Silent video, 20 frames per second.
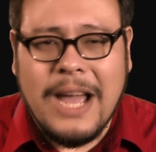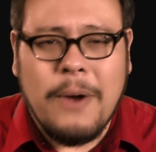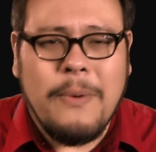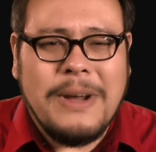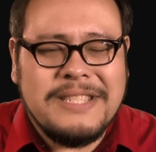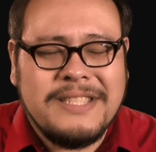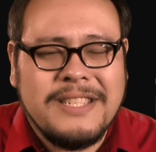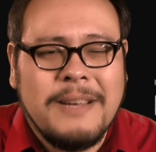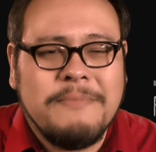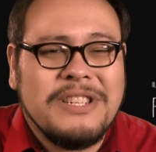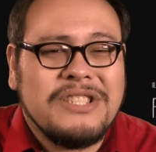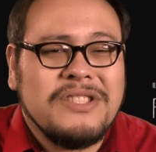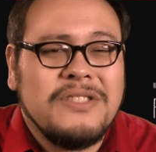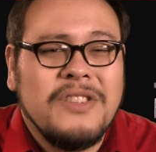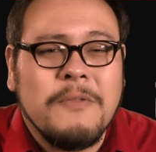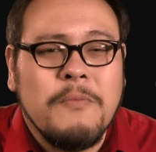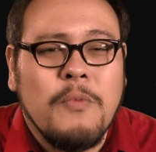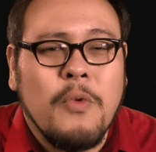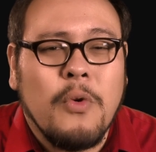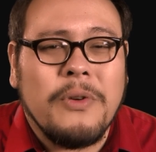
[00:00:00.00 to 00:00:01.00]
That way,
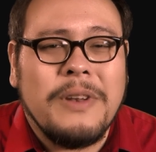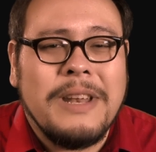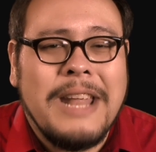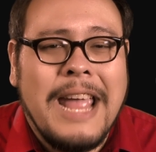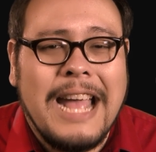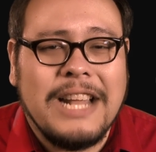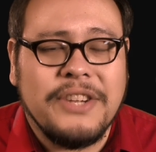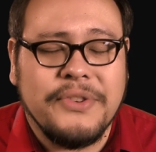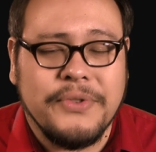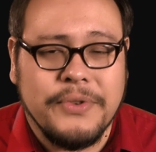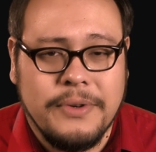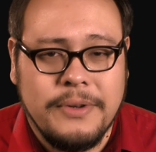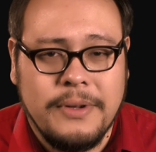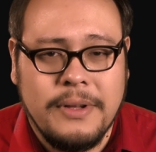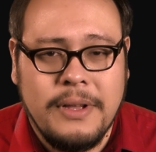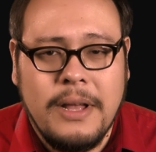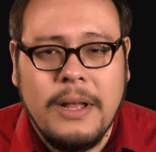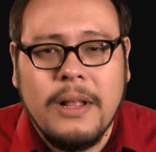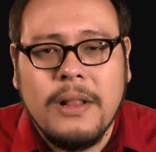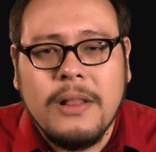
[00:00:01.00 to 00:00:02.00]
subjects look more
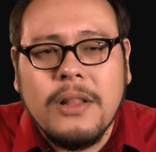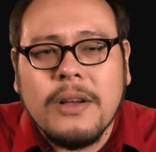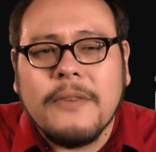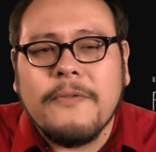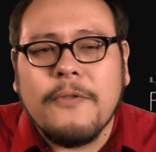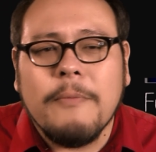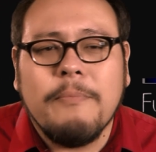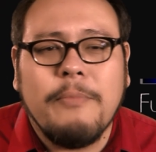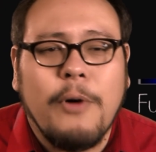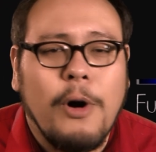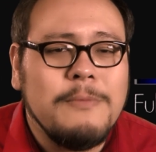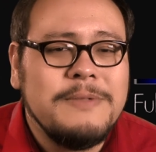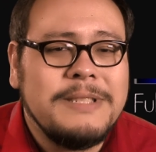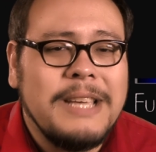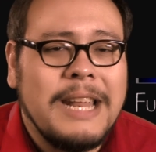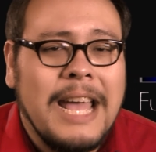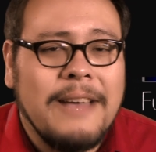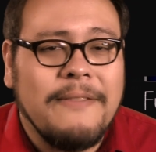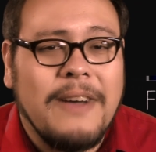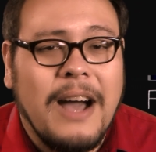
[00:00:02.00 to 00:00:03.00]
natural. Look for
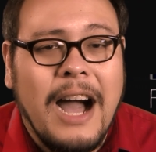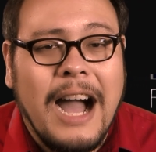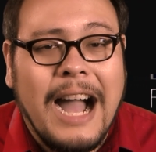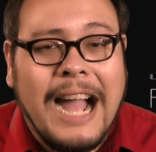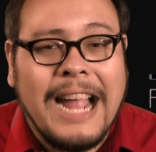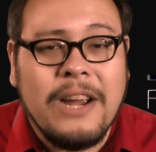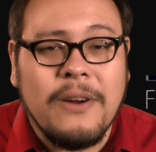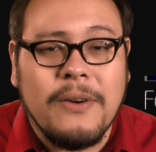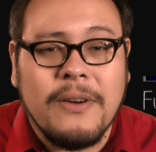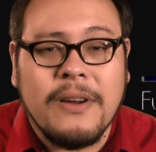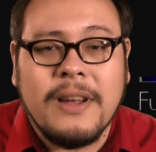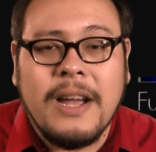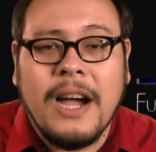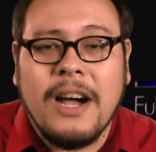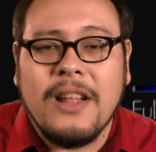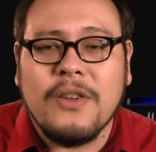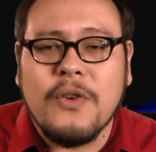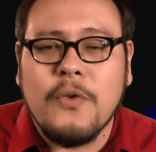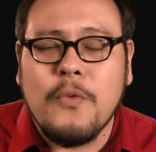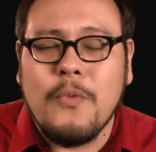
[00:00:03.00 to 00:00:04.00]
bulbs that have a higher
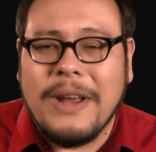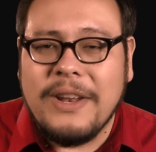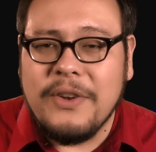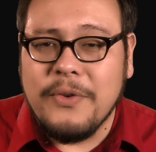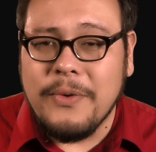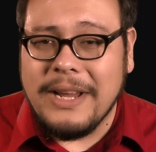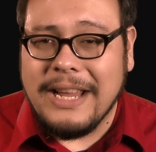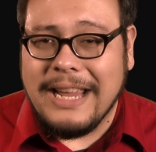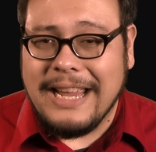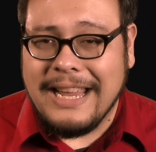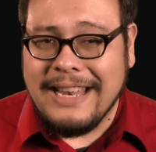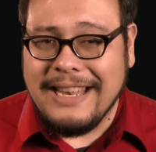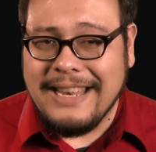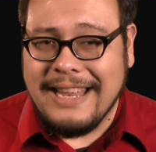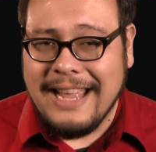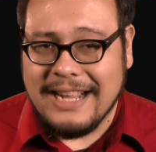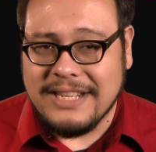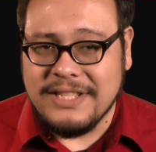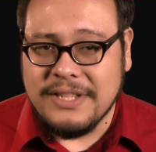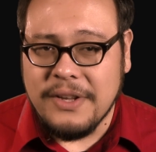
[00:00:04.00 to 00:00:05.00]
color rendering
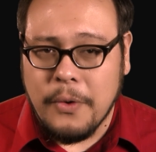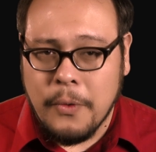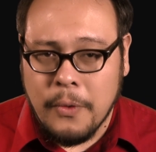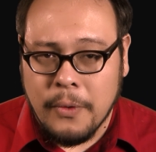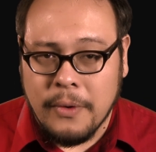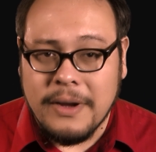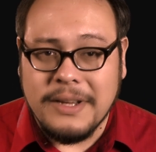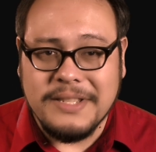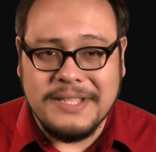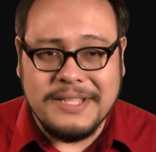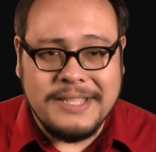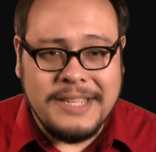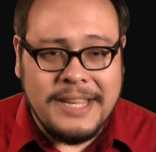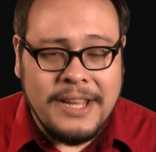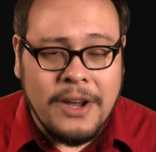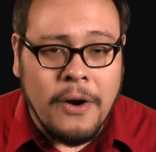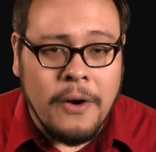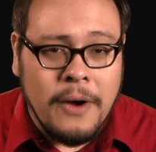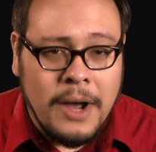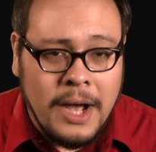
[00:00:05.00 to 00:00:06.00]
index, or
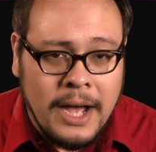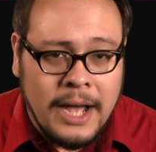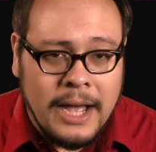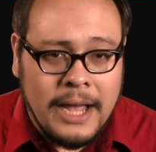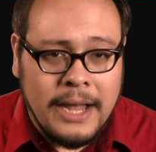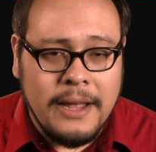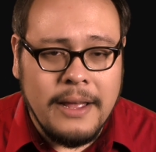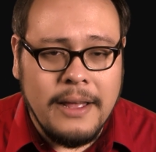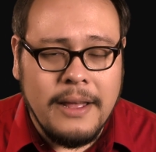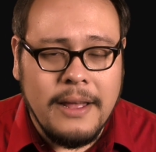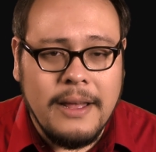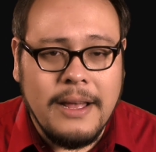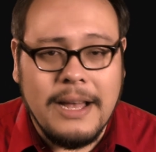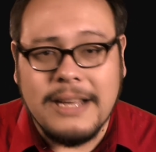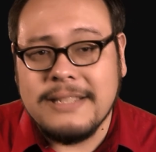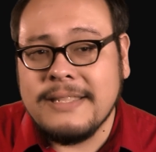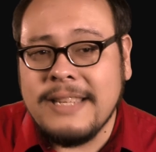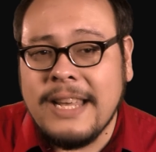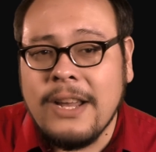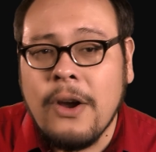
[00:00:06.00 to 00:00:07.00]
C R I.
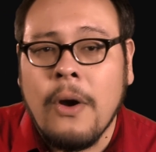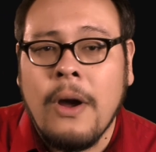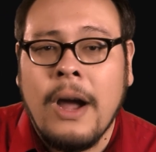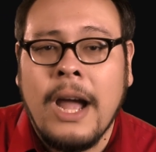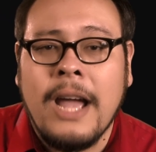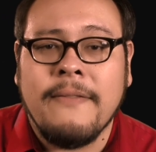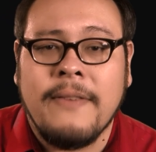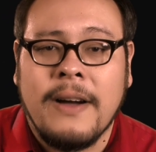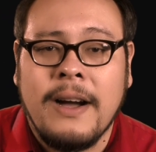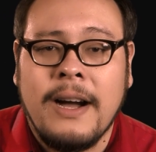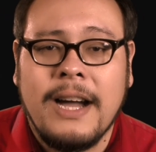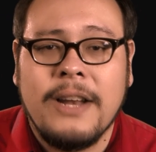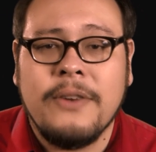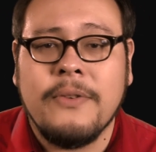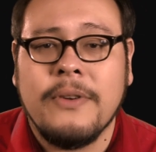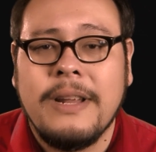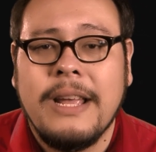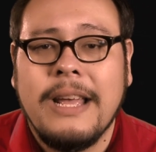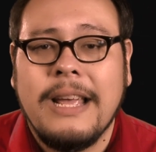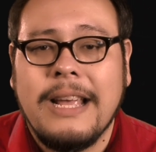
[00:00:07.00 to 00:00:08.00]
A C R I of one
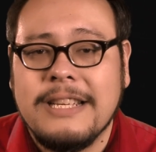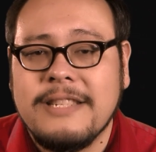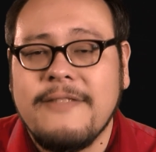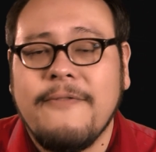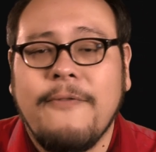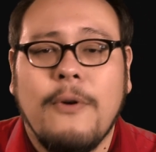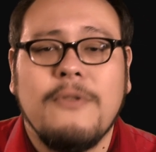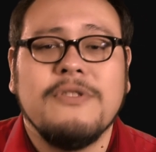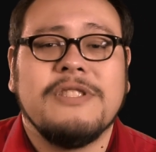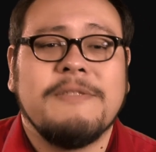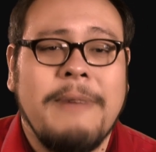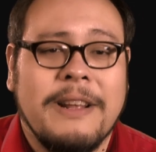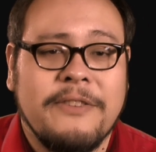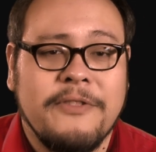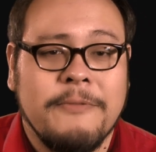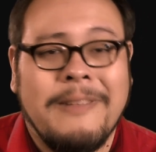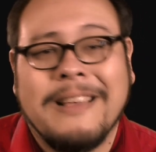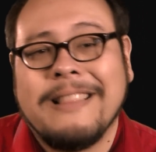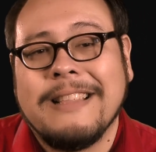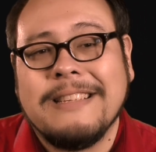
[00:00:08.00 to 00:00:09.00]
hundred is full
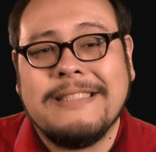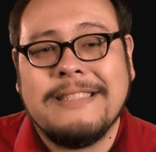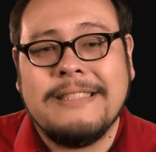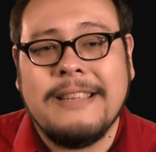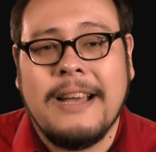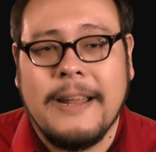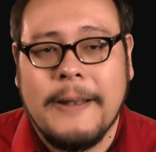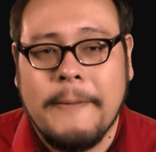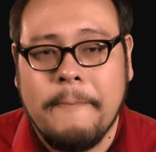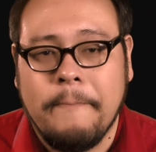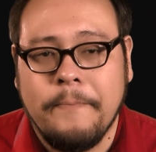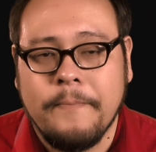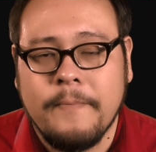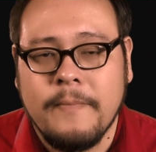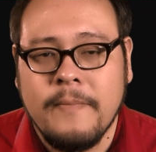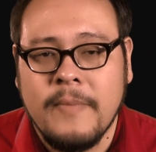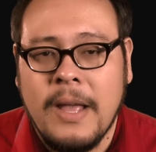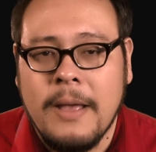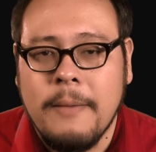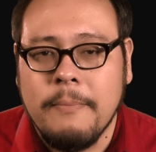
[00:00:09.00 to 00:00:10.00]
spectrum, like the sun.
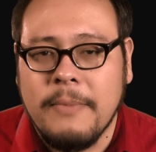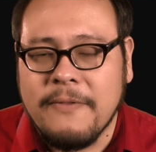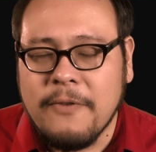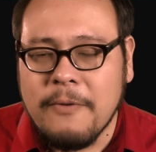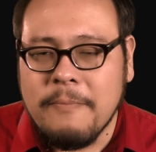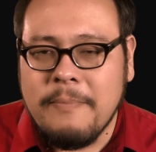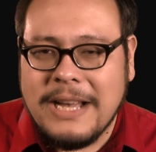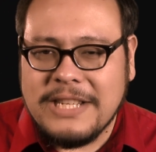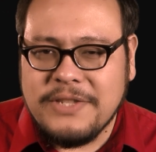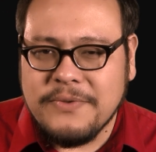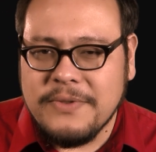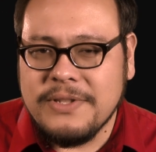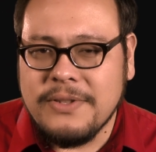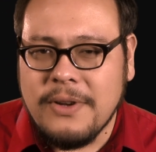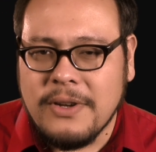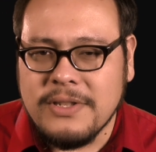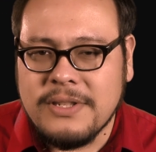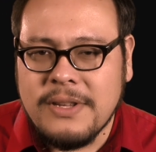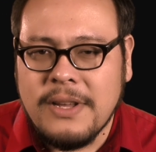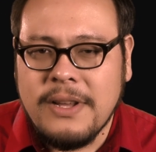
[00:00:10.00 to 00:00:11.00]
But for best
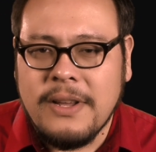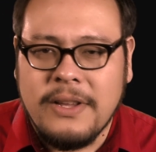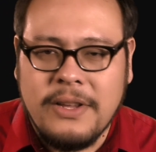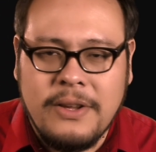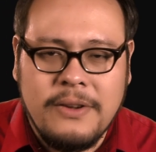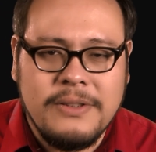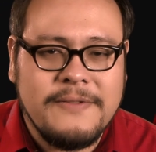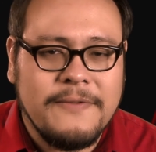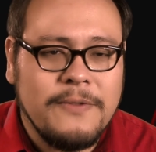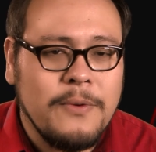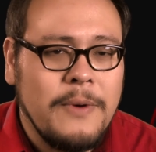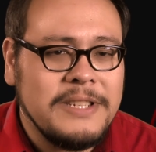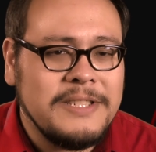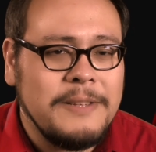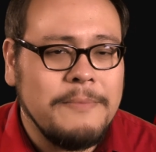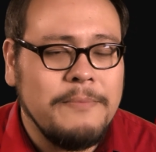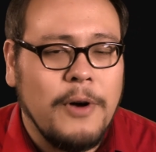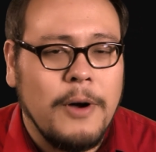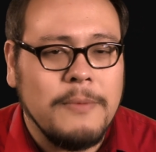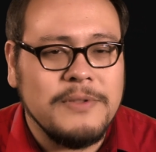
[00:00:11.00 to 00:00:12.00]
results, use
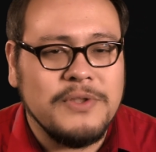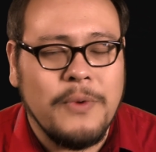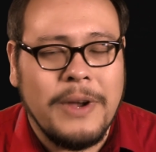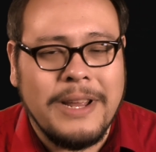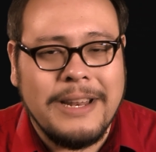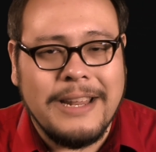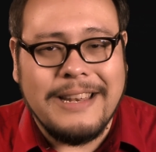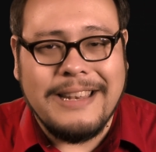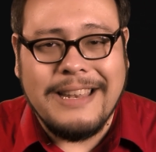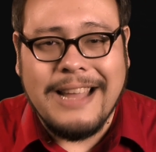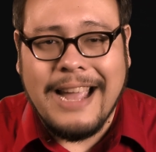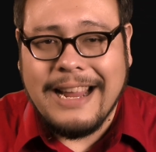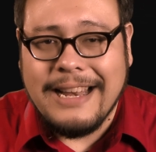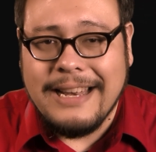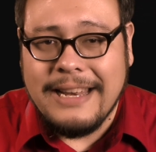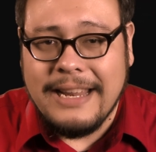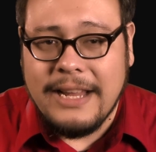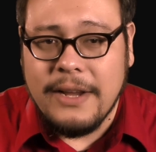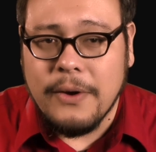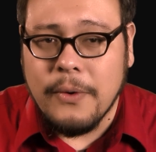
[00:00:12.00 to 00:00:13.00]
fluorescent bulbs rated
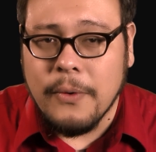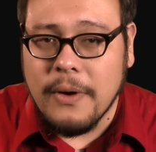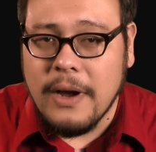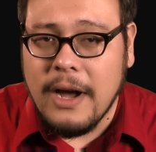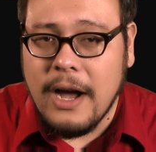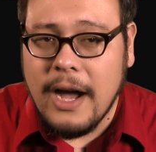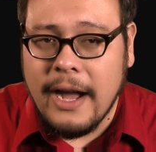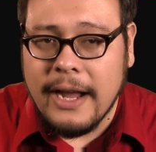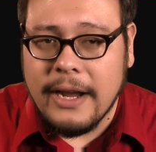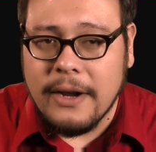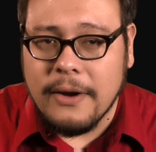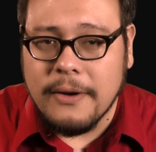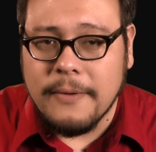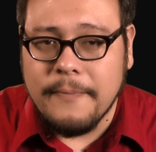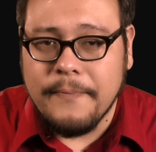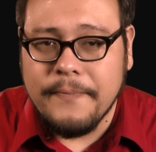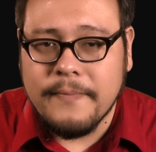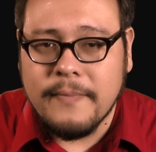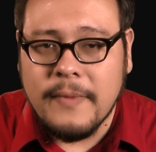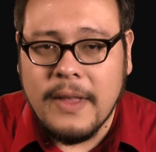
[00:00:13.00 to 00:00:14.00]
ninety or higher.